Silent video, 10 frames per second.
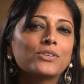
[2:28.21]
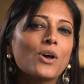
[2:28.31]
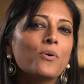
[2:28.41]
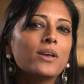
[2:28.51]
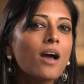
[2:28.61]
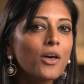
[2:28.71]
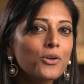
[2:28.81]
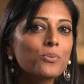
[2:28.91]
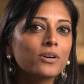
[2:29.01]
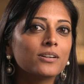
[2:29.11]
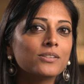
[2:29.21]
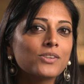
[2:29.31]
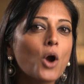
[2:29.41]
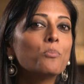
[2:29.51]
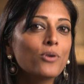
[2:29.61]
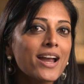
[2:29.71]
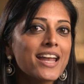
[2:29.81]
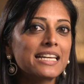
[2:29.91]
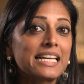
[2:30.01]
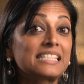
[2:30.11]
So in other words, our
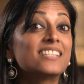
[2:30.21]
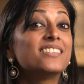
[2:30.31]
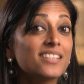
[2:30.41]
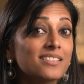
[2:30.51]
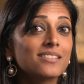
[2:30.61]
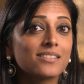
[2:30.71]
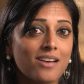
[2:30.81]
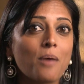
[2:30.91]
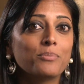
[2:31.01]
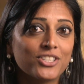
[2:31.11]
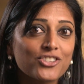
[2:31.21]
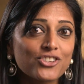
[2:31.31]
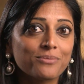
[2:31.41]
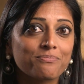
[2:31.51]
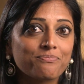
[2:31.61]
brain gets addicted to competition.